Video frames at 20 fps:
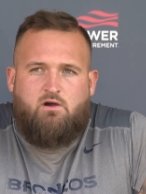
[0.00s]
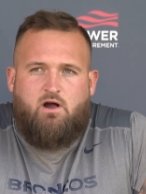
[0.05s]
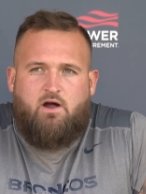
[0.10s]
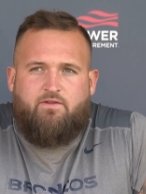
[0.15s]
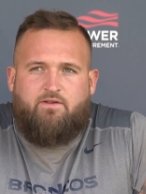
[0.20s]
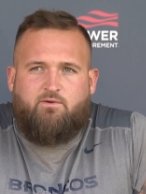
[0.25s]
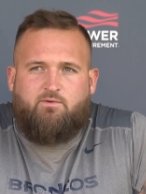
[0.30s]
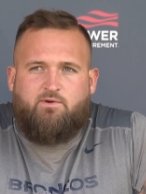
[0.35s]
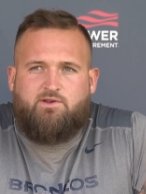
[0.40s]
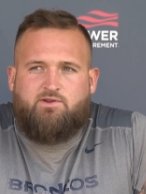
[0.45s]
I
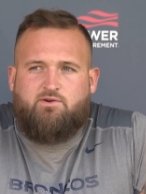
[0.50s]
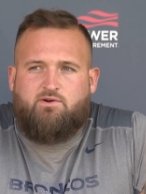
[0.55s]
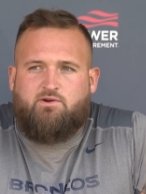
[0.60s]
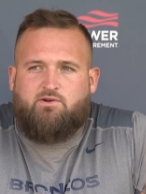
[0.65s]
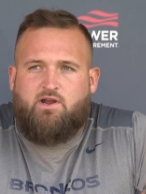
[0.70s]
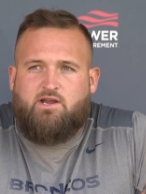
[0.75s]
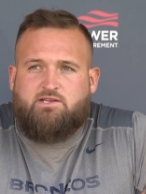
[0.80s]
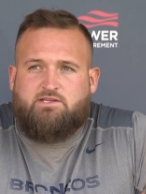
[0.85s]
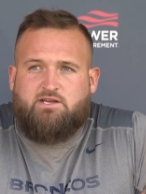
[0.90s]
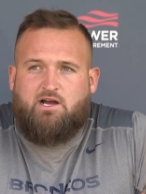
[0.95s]
think we do a
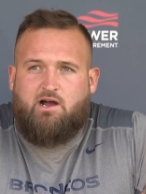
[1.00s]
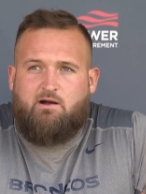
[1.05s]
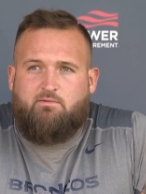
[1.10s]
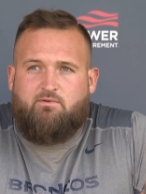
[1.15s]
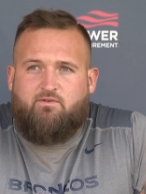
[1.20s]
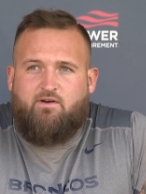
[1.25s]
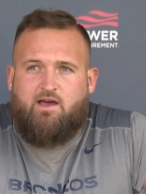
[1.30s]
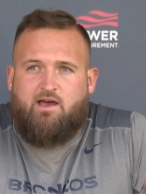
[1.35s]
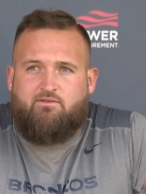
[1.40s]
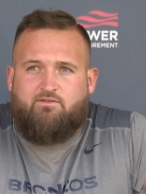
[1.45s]
great job
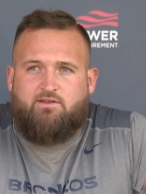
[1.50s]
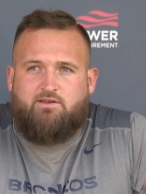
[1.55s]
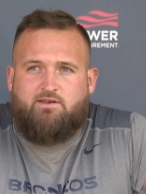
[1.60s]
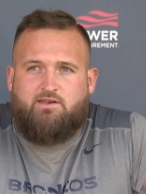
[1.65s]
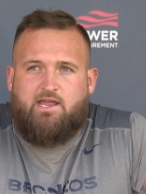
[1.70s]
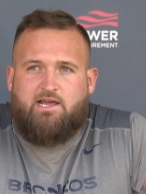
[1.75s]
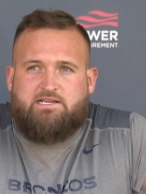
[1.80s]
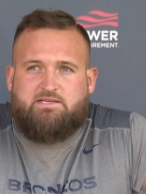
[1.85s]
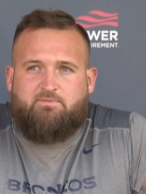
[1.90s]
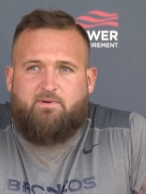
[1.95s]
of having
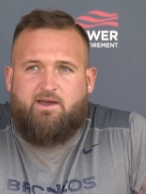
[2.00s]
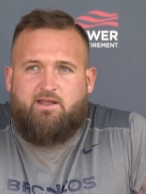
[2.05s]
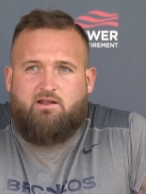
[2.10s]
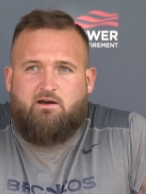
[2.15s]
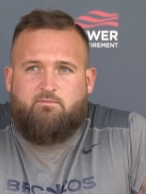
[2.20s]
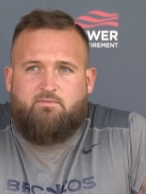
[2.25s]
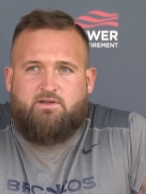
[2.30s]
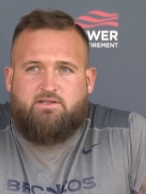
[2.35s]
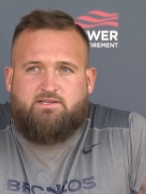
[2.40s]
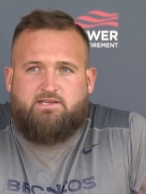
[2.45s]
next man
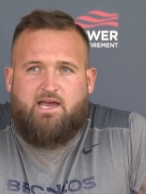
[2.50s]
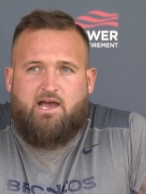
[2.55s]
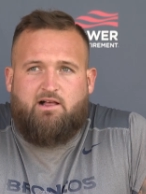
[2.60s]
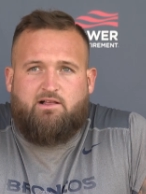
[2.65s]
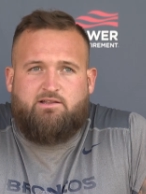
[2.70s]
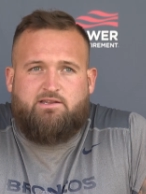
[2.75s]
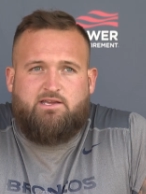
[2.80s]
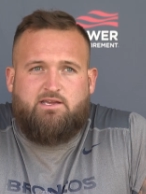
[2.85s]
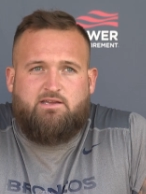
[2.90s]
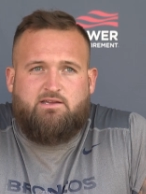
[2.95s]
up
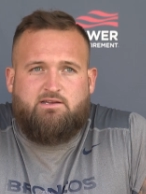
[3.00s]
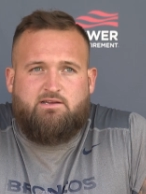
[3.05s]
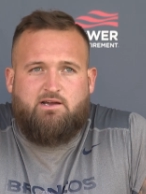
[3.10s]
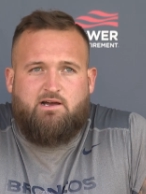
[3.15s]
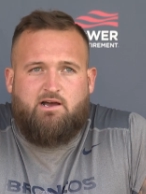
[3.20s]
mentality.